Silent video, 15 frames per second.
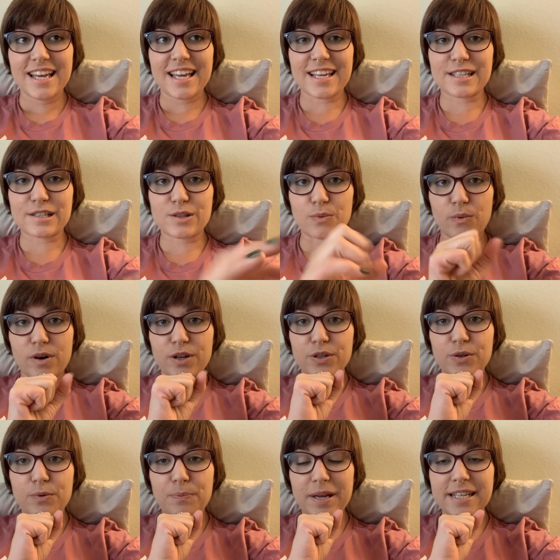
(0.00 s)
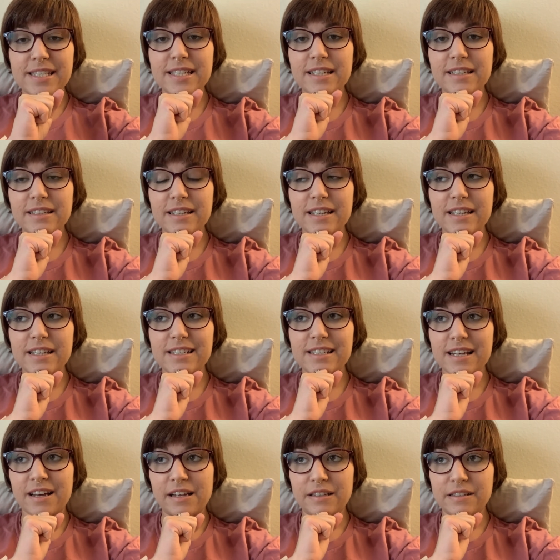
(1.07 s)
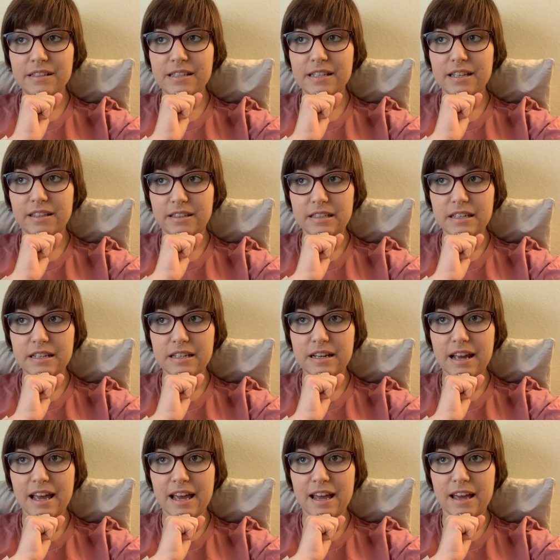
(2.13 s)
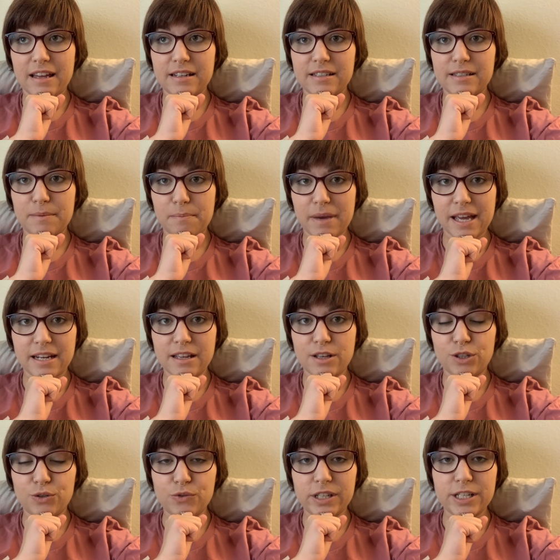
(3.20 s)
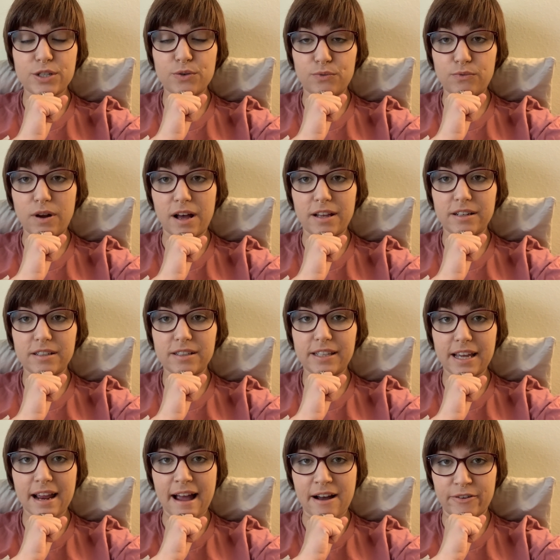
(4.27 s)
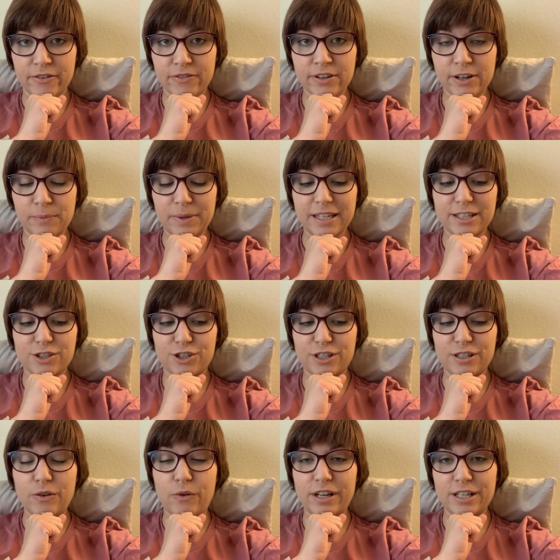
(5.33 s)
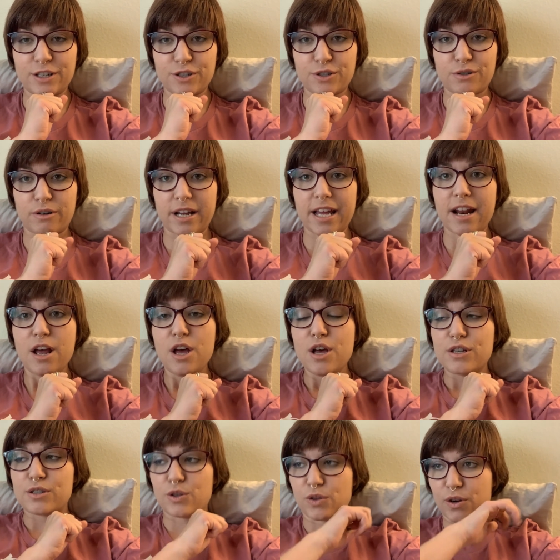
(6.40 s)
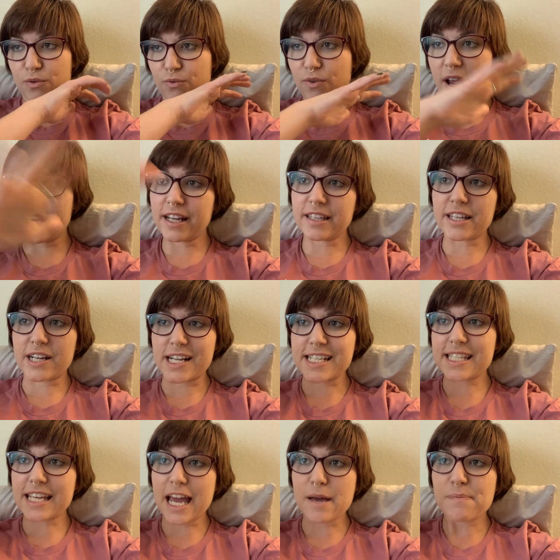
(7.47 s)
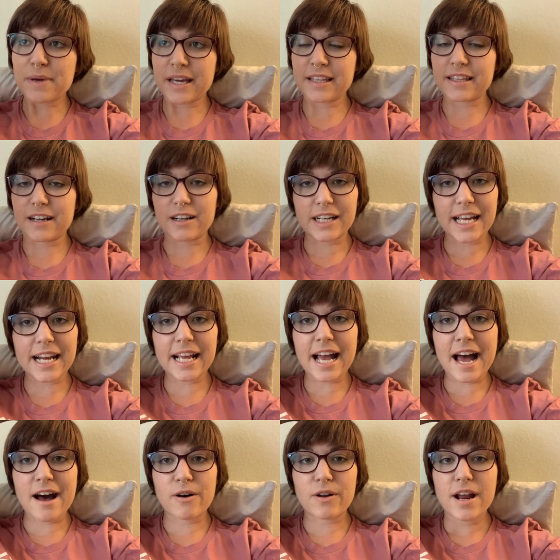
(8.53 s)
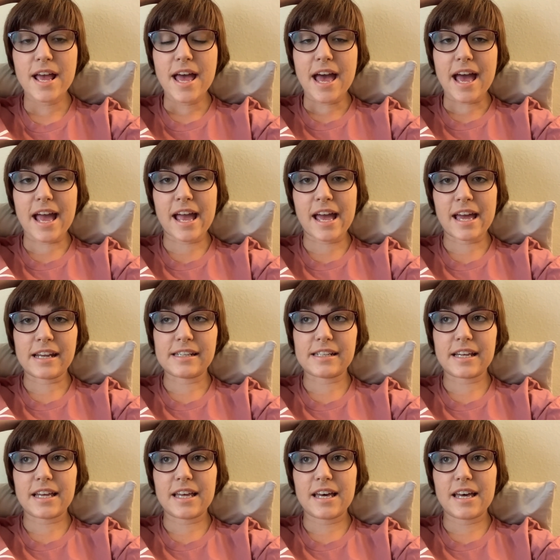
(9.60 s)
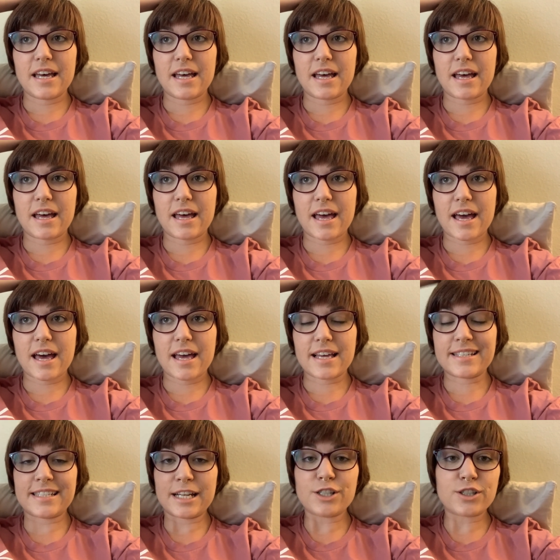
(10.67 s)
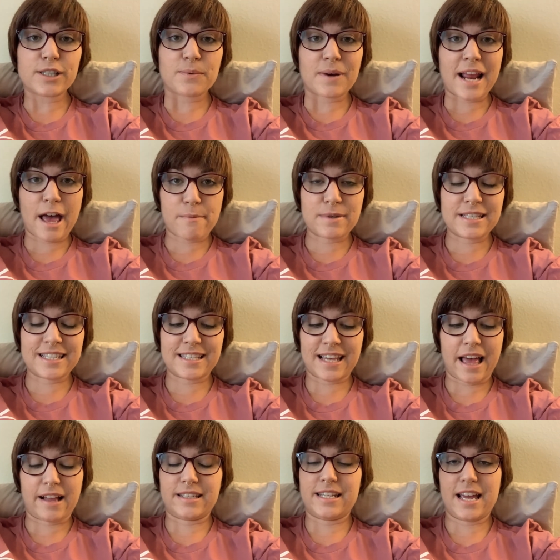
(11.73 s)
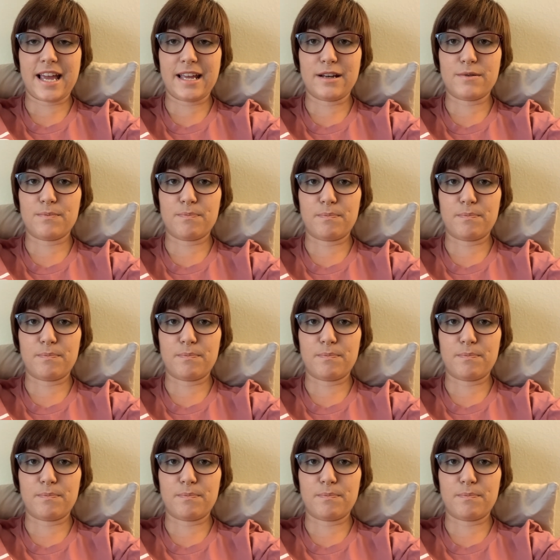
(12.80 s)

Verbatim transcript: is the one who basically tells Elide and Manon, you need to run, get out of here because she's going to destroy it. So they're running, they're escaping, they're getting out, and essentially what happens is Kaltain